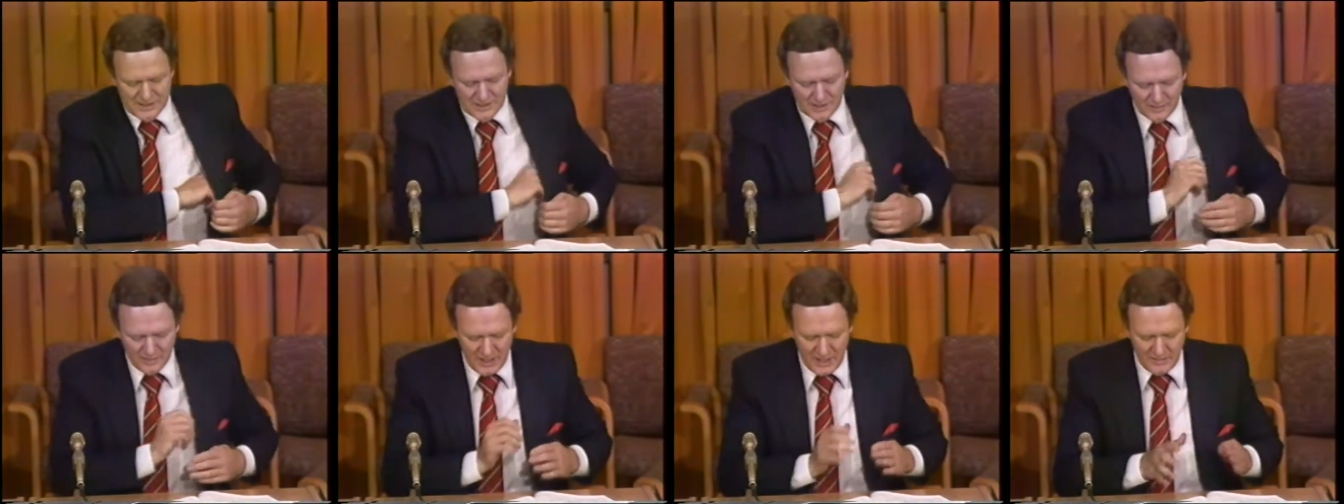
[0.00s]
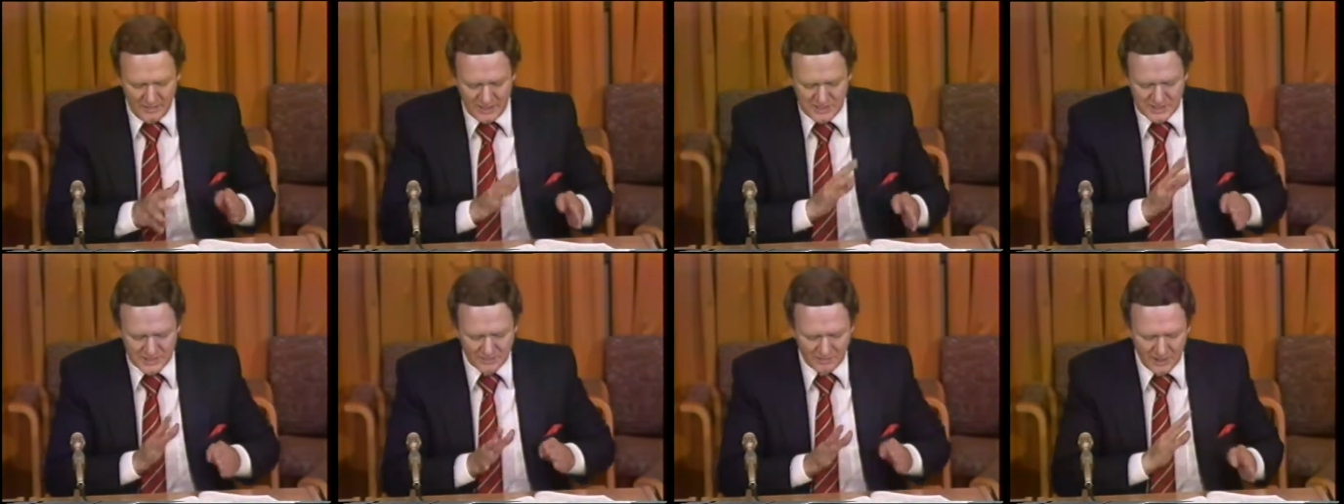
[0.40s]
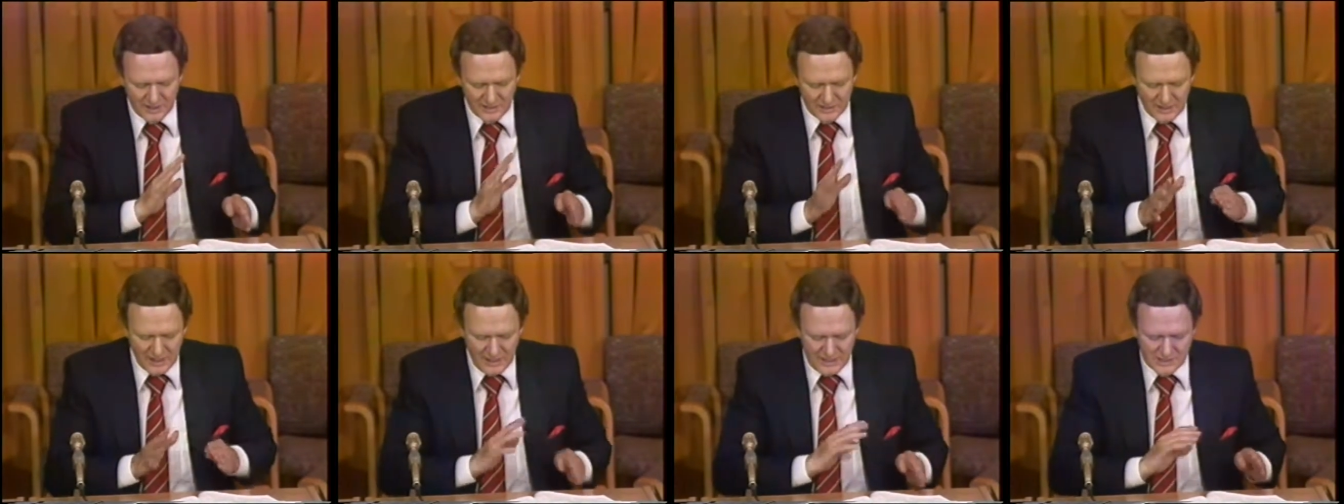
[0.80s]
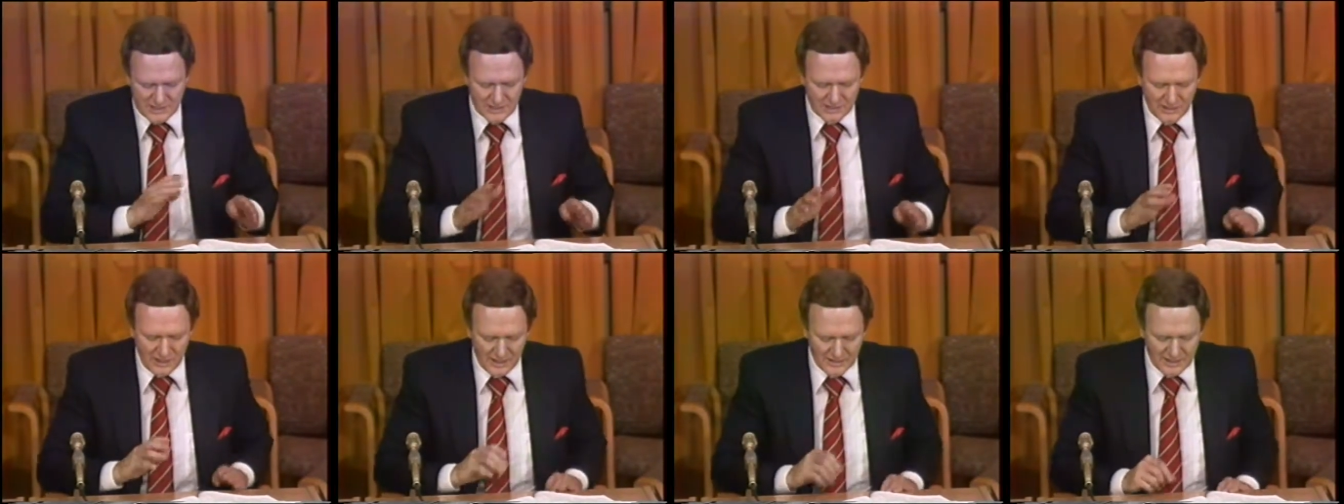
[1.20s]
There may be some
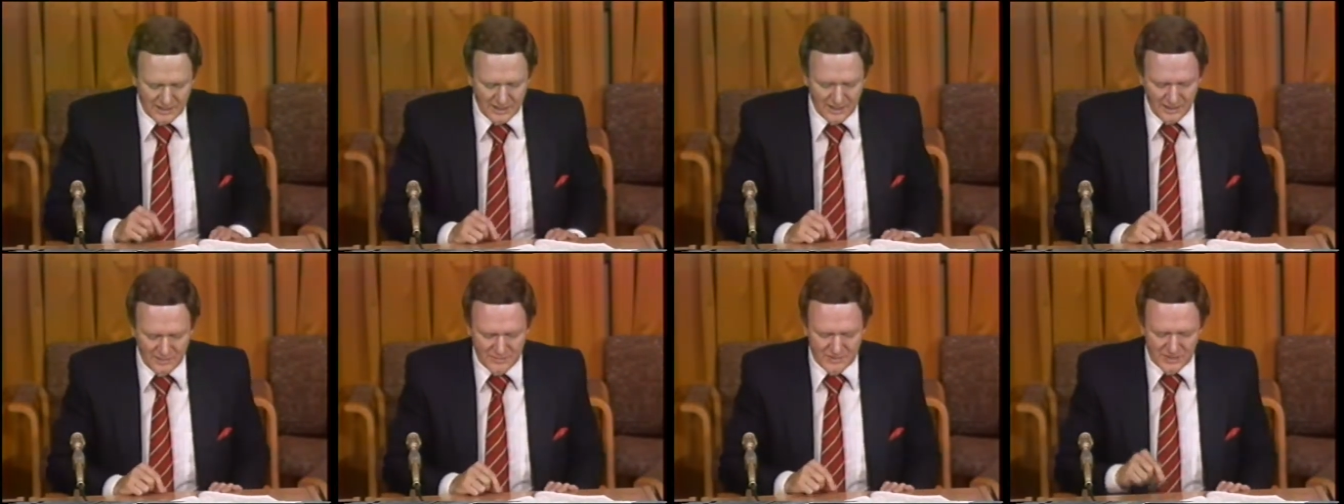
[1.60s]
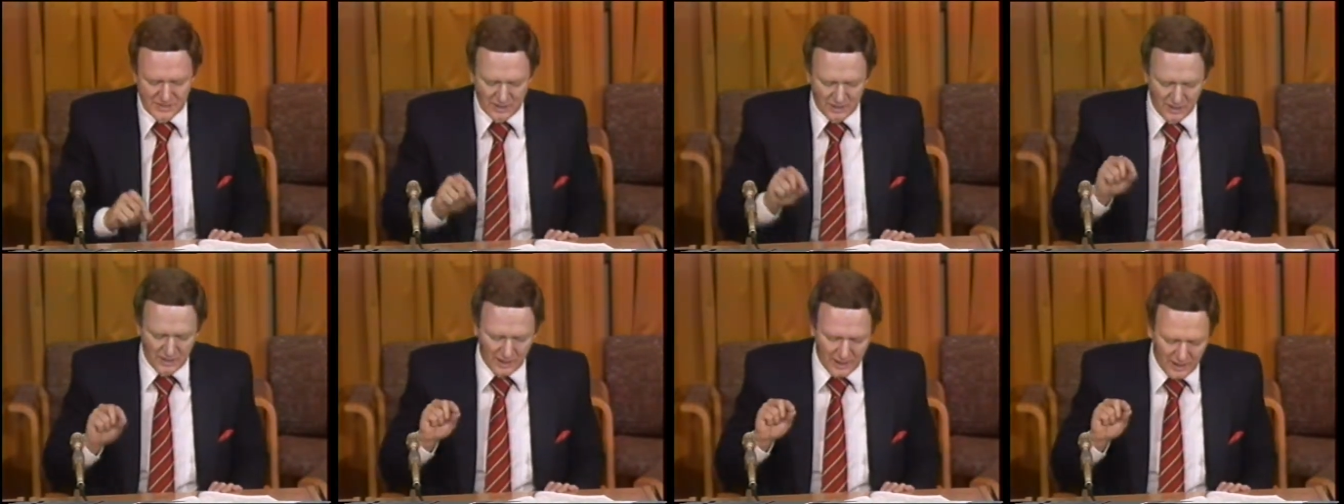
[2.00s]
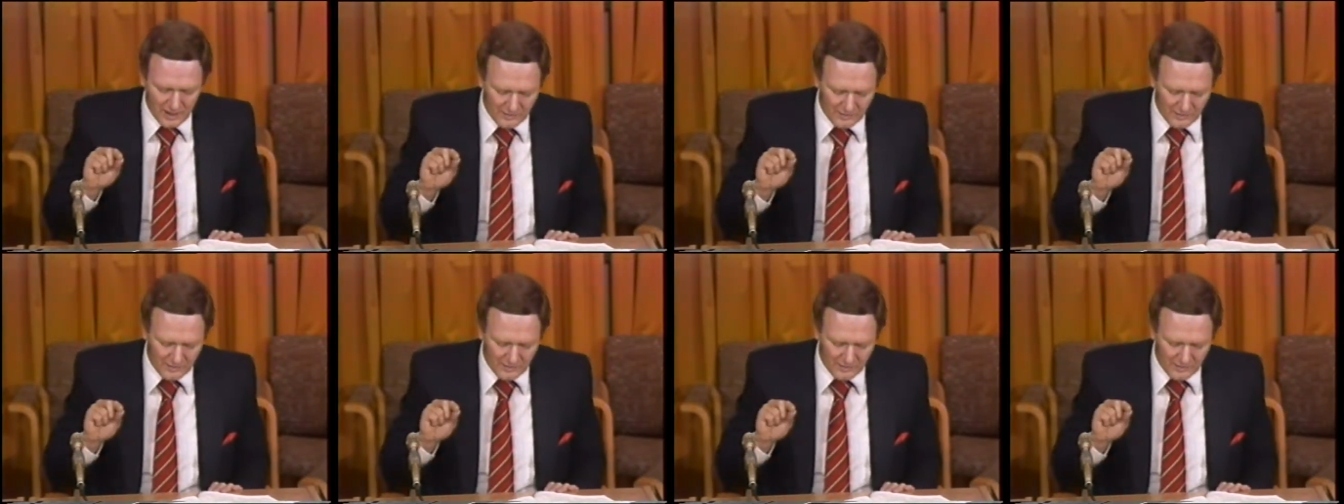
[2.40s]
case law that comes here,